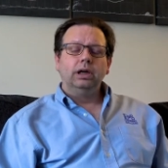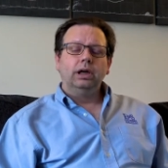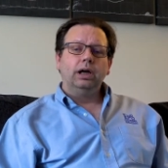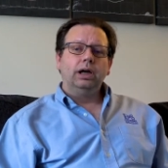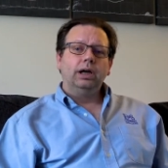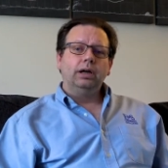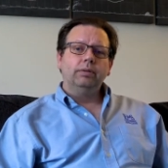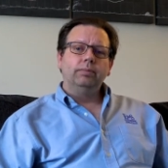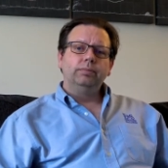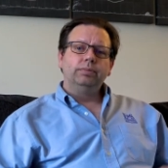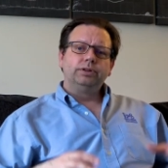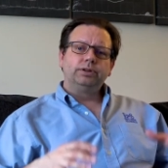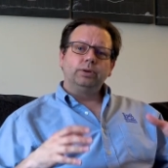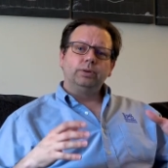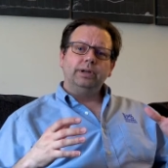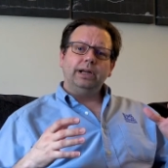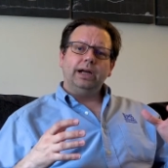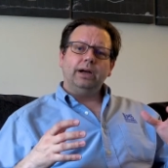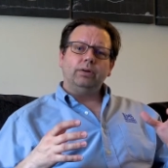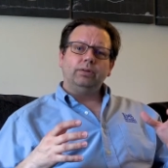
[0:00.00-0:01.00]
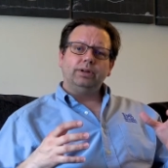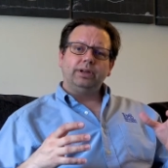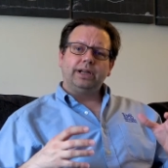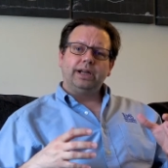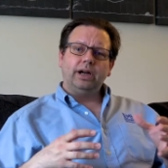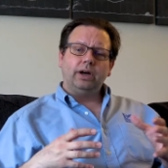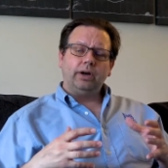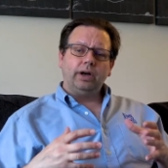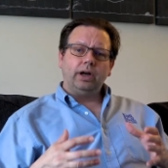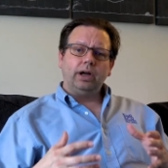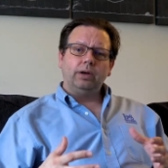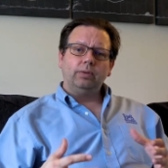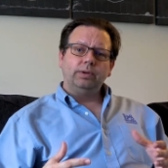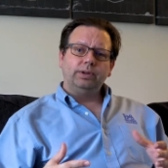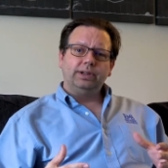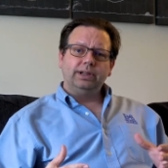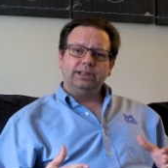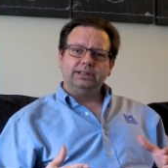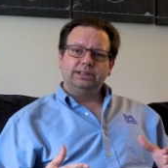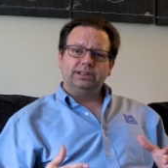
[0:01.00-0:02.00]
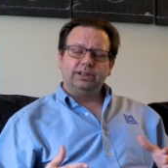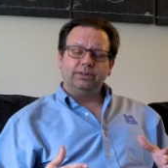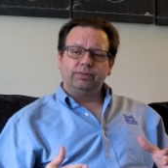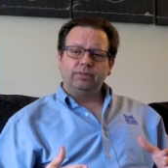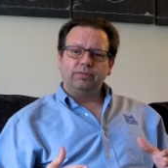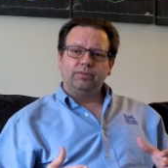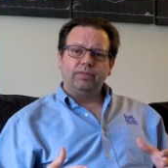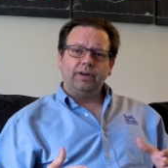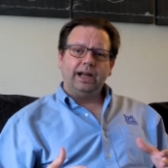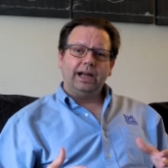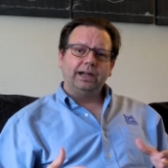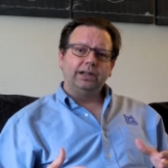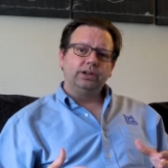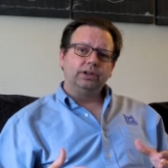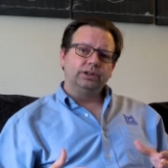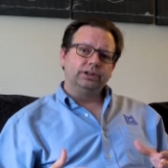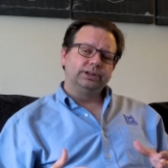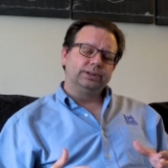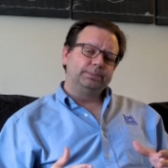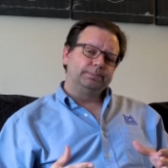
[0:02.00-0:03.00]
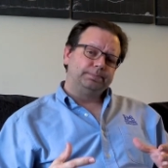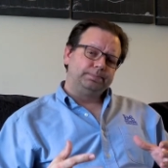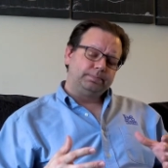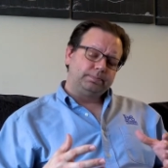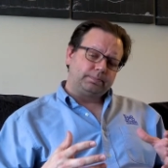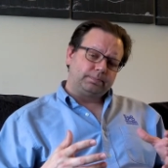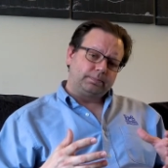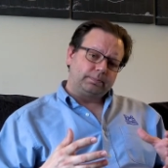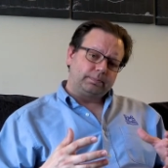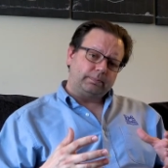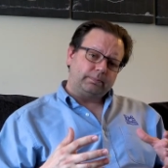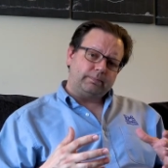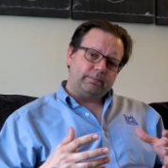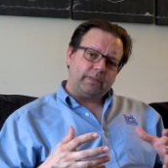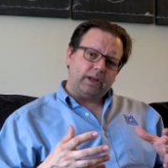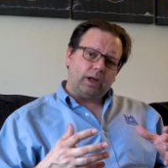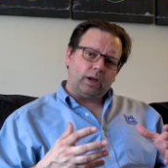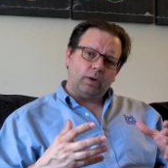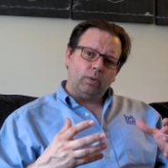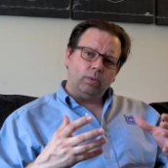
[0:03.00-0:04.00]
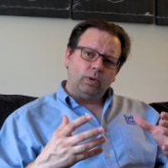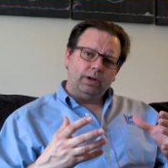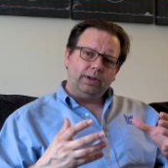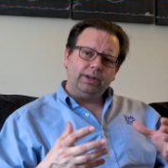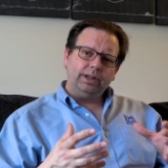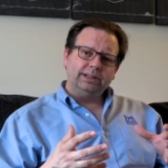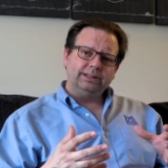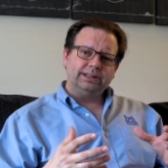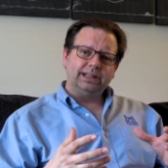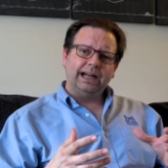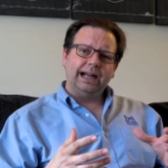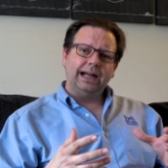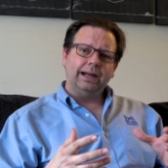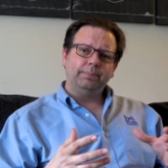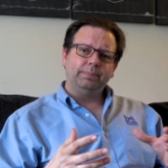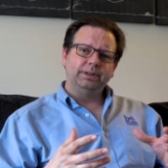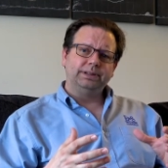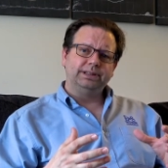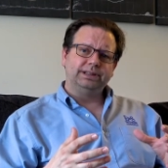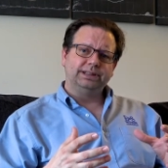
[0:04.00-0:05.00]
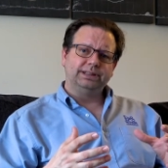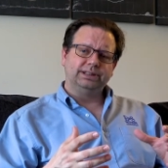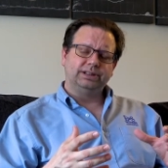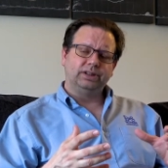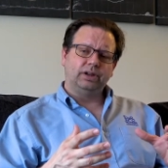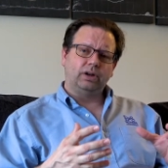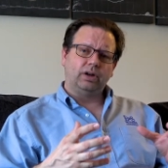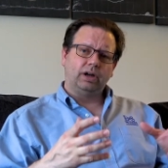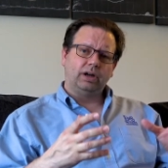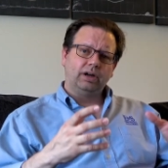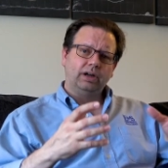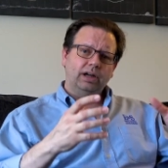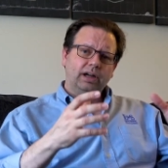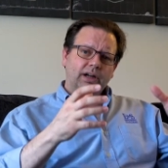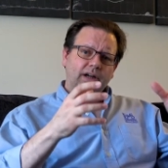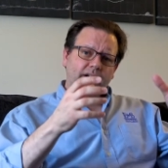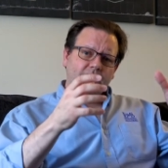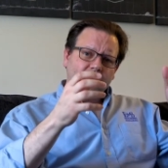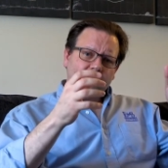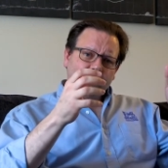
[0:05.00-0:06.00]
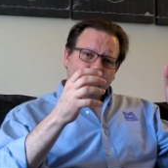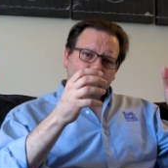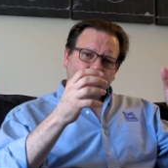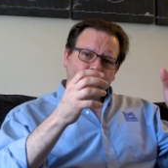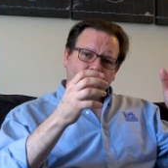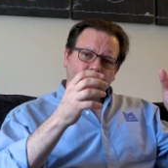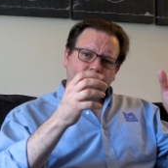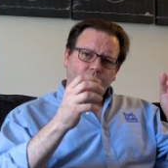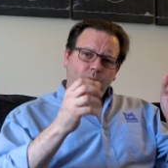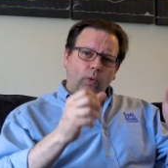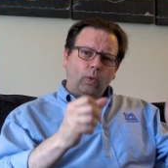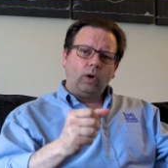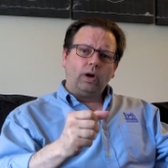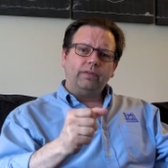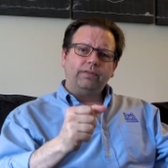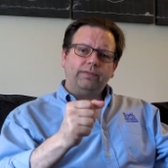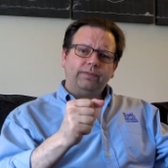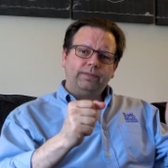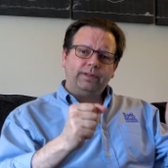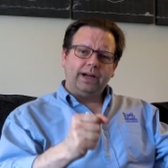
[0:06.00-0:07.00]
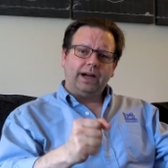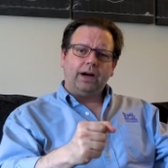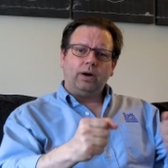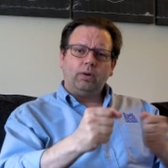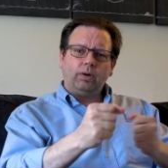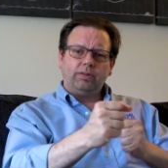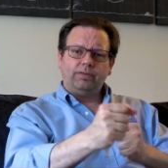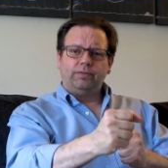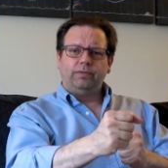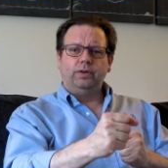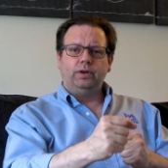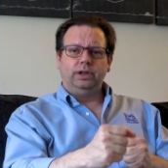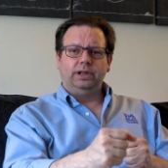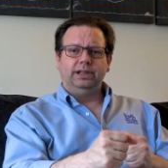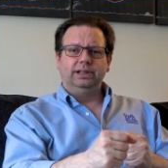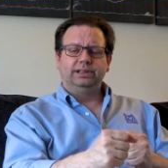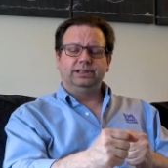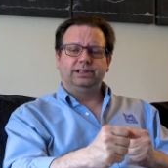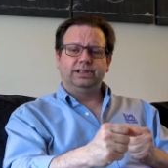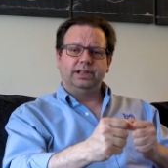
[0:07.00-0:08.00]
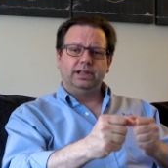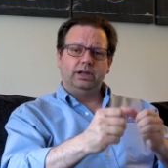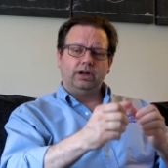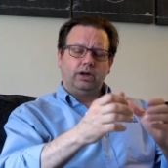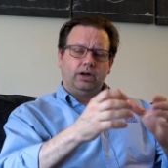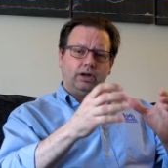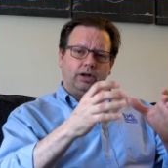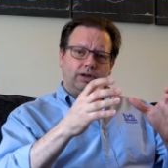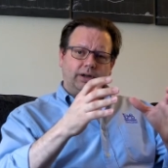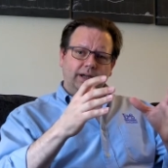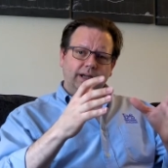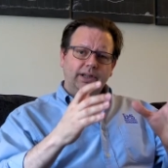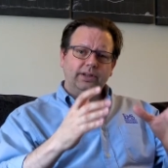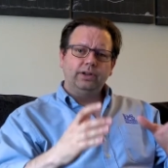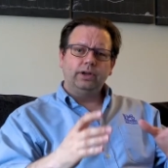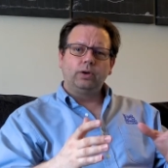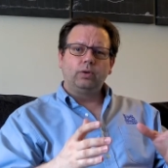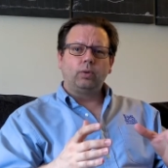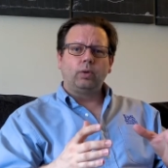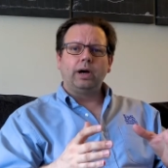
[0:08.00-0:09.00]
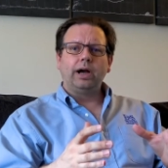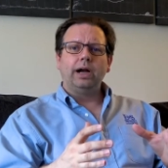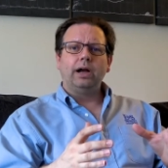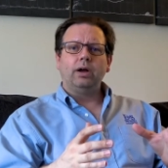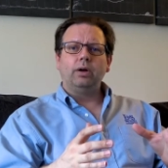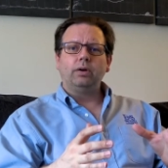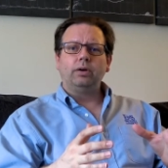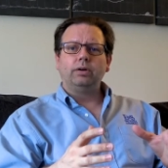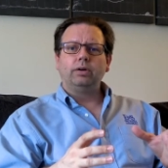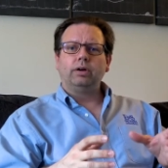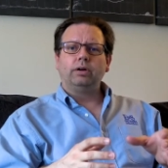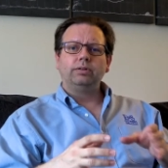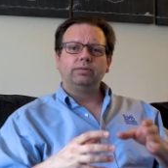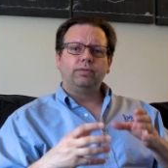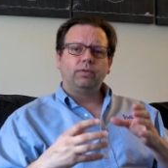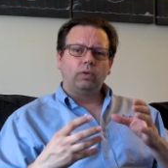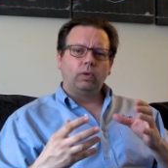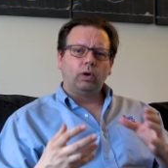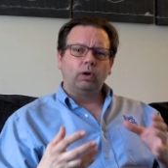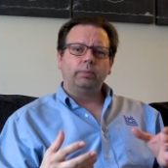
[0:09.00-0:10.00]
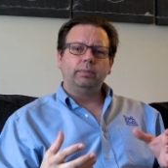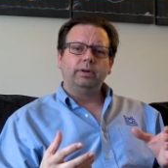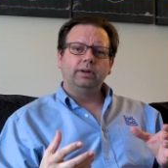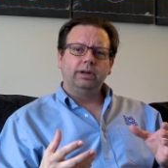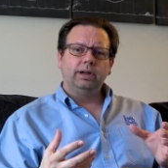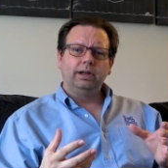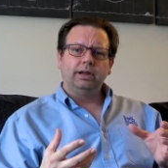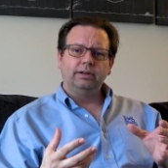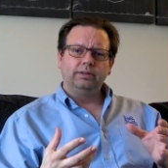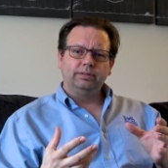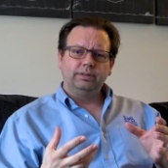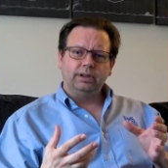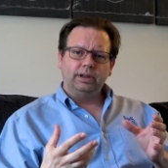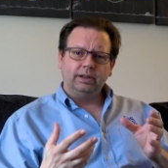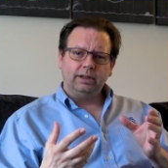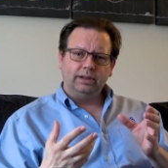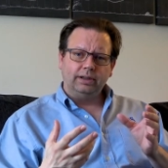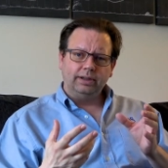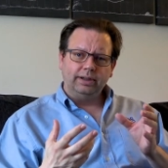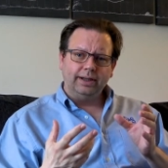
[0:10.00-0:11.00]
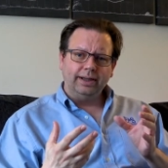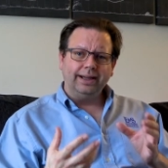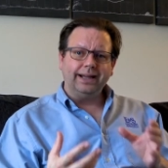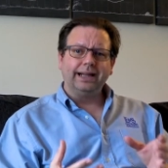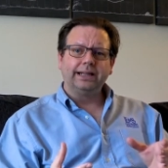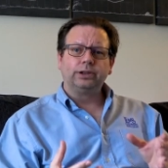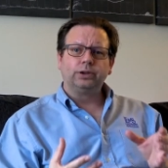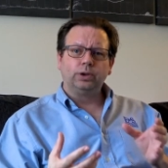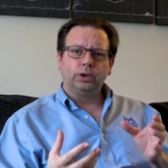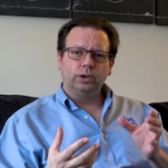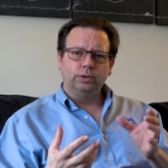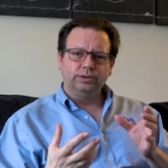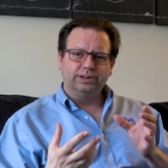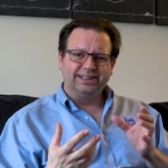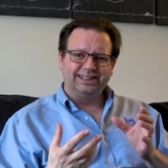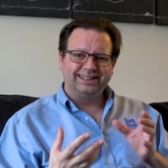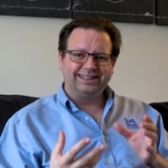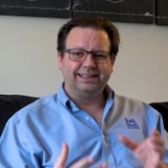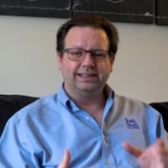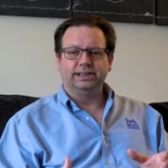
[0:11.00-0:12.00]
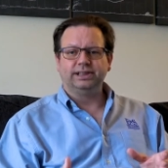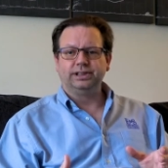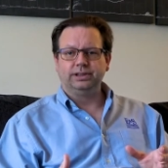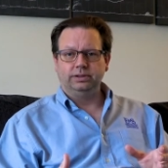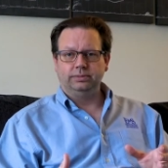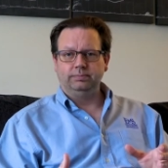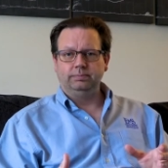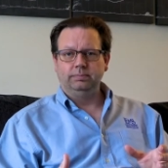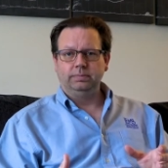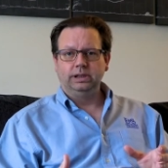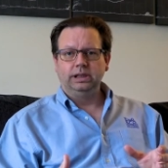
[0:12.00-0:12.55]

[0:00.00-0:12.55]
Uh, so now to carry on with these different factors, one of the things that happens is our four tower footings that are in the ground form a, a, an electrode system.